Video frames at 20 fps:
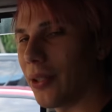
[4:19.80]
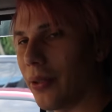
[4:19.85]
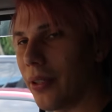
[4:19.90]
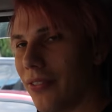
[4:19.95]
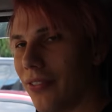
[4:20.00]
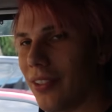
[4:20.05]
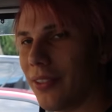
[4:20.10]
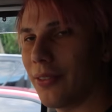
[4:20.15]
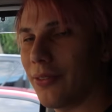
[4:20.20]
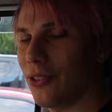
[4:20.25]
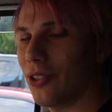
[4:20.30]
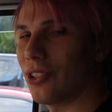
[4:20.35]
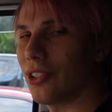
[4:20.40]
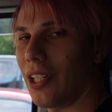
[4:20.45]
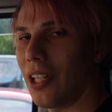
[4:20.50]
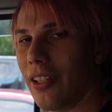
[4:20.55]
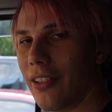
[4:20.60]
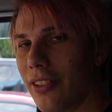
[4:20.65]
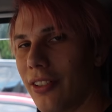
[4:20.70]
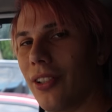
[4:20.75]
equivalent of just
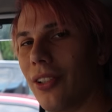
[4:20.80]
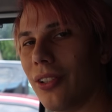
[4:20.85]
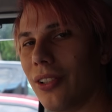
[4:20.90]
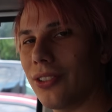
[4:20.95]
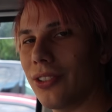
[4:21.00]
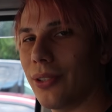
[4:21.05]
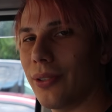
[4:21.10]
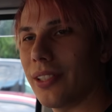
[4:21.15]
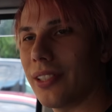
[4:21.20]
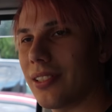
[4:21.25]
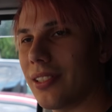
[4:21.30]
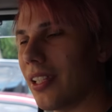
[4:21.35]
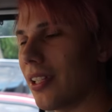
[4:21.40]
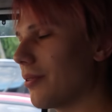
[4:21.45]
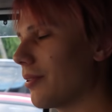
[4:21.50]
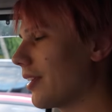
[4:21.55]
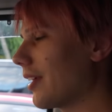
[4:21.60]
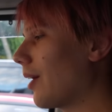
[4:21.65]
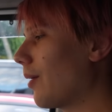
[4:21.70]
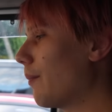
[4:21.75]
$100 USD
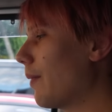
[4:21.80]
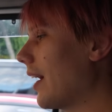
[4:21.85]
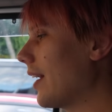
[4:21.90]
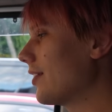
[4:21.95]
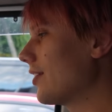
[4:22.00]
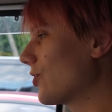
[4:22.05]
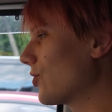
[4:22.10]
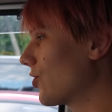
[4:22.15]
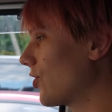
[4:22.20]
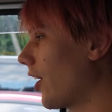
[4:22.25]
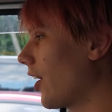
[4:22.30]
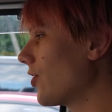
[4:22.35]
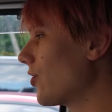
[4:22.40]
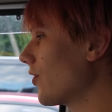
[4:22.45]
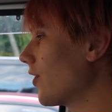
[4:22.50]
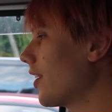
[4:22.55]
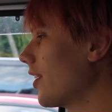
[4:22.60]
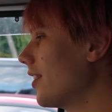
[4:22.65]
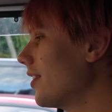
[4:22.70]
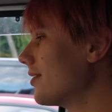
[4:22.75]
with how bad the exchange
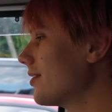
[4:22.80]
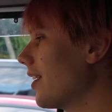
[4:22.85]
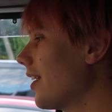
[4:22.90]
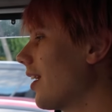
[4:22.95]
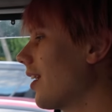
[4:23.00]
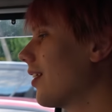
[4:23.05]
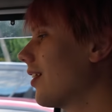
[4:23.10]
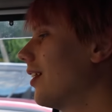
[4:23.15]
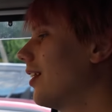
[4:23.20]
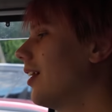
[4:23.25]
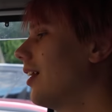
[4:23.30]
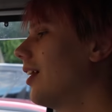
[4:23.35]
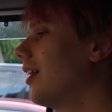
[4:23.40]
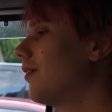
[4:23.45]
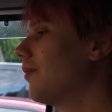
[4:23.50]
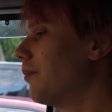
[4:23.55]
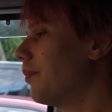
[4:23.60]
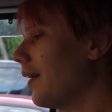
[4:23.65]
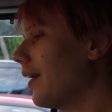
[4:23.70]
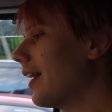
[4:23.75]
rate is now.
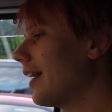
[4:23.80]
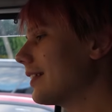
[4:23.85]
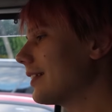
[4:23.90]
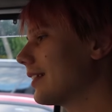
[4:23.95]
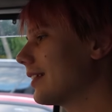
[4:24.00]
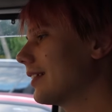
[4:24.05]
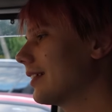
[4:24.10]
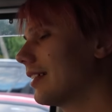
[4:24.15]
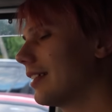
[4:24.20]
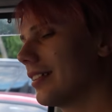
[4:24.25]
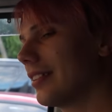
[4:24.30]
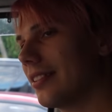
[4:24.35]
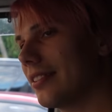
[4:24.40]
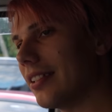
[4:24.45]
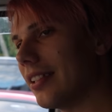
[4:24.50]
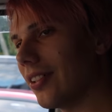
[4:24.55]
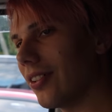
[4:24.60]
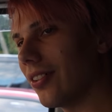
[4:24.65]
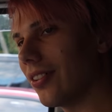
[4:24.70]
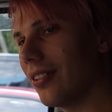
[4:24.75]
But
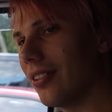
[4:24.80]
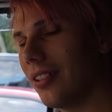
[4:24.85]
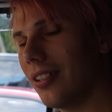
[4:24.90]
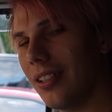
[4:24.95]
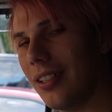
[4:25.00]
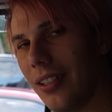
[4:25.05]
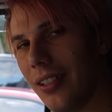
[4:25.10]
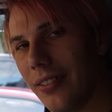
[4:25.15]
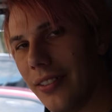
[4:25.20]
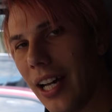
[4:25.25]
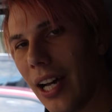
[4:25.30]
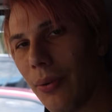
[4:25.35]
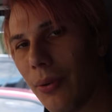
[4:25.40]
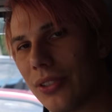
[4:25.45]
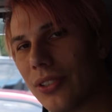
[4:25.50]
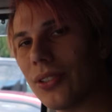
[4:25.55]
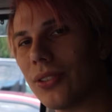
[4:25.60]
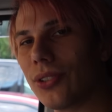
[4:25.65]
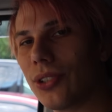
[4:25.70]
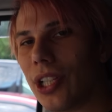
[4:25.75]
still, that was
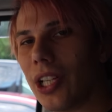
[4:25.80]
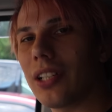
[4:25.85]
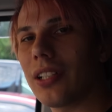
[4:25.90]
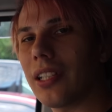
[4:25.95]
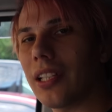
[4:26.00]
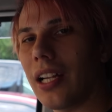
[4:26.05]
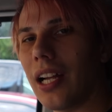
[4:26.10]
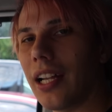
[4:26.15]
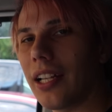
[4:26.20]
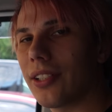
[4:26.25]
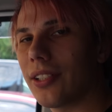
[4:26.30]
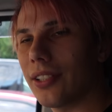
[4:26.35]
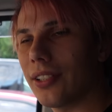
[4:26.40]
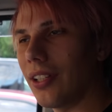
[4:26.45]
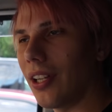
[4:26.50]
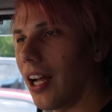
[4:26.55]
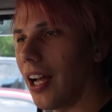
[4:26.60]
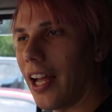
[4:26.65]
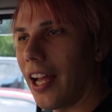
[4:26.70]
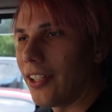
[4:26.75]
all junk that I could,
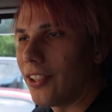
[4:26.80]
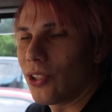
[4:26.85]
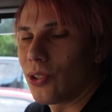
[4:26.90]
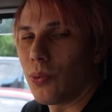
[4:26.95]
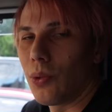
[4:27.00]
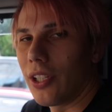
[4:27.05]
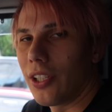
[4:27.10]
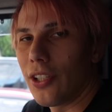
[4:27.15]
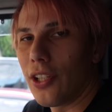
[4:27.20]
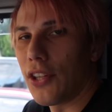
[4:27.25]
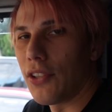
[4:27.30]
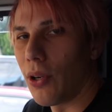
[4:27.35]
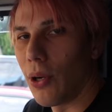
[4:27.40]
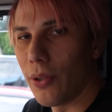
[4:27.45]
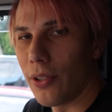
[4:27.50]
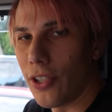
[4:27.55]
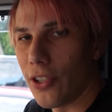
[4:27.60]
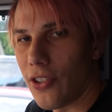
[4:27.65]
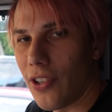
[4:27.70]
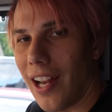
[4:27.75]
I just wanted to throw
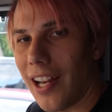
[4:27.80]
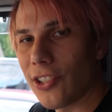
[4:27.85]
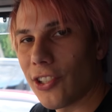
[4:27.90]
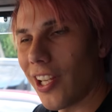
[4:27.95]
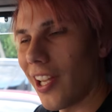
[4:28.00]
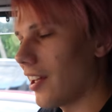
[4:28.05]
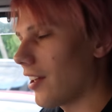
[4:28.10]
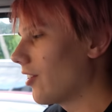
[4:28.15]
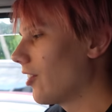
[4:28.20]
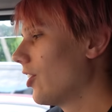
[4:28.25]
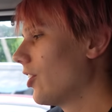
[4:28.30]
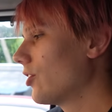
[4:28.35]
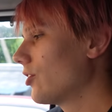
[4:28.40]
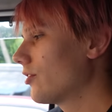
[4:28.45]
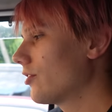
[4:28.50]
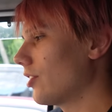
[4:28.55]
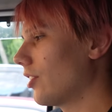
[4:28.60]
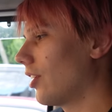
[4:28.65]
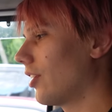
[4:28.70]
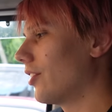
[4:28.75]
in the trash can. Mm.
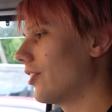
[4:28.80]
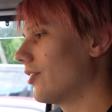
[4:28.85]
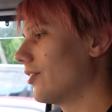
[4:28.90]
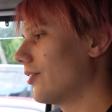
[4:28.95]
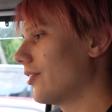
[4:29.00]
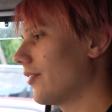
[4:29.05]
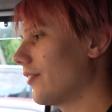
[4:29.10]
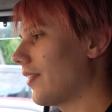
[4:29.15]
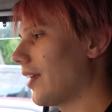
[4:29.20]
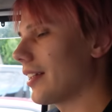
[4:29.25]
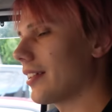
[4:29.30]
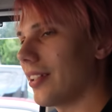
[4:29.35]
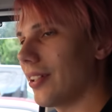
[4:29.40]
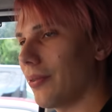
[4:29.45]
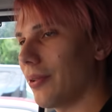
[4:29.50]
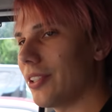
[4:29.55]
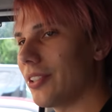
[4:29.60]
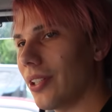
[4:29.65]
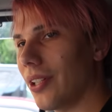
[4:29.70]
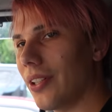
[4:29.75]
So the fact that
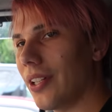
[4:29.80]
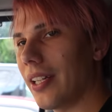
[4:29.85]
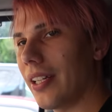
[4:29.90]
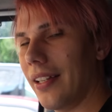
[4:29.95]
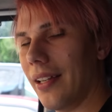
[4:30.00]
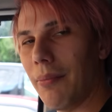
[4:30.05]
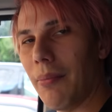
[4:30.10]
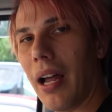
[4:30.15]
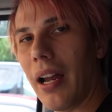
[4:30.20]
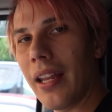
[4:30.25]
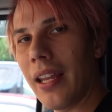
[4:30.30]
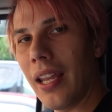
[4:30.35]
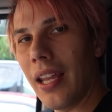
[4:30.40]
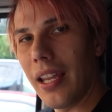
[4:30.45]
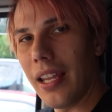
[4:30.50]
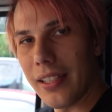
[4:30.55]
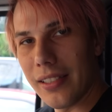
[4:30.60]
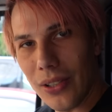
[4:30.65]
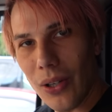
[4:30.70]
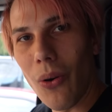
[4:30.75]
we turned that into money
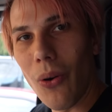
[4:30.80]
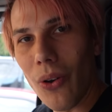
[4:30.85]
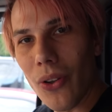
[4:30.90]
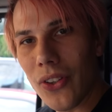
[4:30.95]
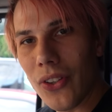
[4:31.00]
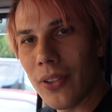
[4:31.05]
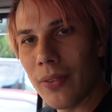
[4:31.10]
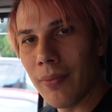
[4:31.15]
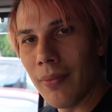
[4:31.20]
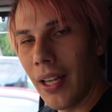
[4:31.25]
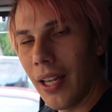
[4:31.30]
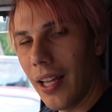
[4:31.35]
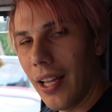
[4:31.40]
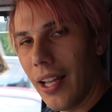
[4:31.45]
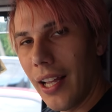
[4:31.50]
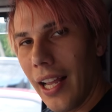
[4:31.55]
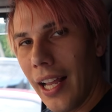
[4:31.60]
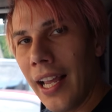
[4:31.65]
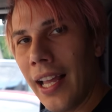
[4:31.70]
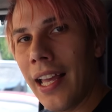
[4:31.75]
is awesome.
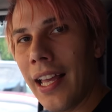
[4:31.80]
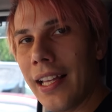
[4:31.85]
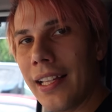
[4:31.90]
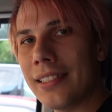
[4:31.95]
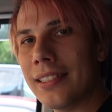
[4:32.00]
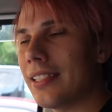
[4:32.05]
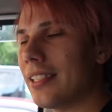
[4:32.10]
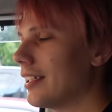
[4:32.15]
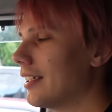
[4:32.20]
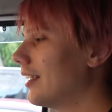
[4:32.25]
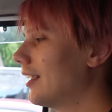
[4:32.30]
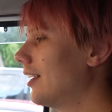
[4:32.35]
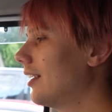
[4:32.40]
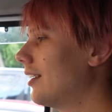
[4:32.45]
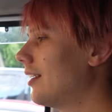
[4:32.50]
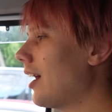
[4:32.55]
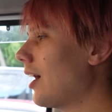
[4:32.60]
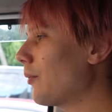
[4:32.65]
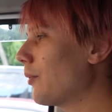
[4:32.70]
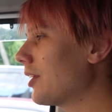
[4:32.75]
And
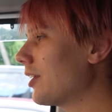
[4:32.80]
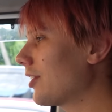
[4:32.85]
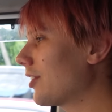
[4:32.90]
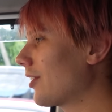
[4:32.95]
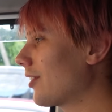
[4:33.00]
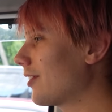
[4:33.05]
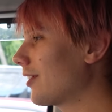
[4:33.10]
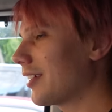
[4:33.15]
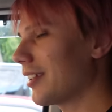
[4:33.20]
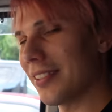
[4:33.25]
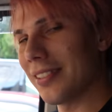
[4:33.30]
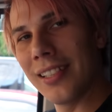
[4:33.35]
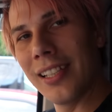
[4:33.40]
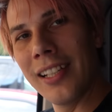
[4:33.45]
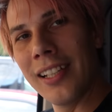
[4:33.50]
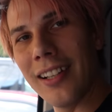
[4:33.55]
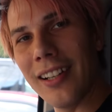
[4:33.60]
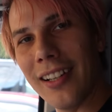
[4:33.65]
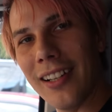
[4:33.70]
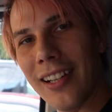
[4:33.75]
now we could go to the
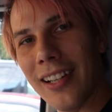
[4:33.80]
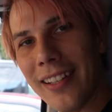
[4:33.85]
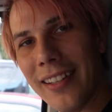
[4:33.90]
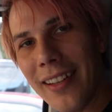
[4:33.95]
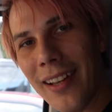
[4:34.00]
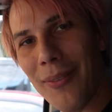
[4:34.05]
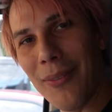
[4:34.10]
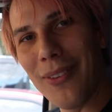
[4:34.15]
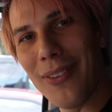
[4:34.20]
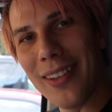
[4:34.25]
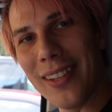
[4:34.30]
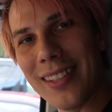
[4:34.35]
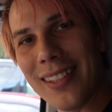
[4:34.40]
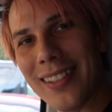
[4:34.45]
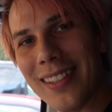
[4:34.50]
casino and double this.